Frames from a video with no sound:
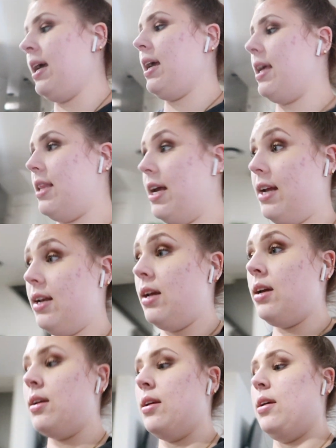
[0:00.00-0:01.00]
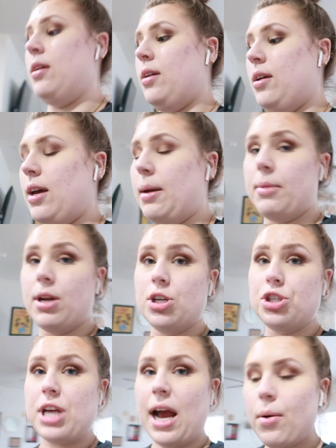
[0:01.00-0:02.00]
And then I'm gonna
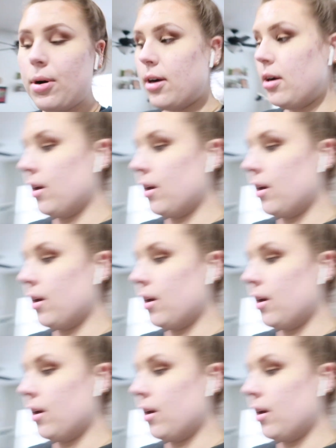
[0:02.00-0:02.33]
shower,